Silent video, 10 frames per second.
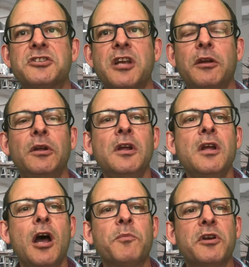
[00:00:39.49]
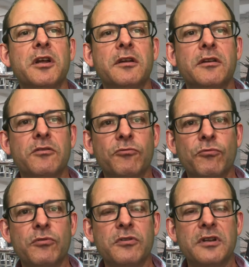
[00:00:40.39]
So I'm going to
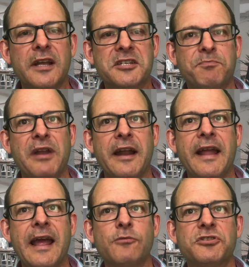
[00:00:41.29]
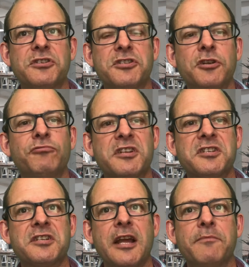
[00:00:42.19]
explain how to do
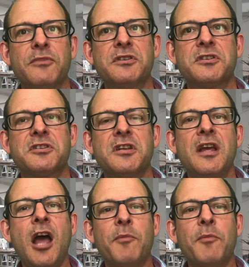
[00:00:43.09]
risk statements.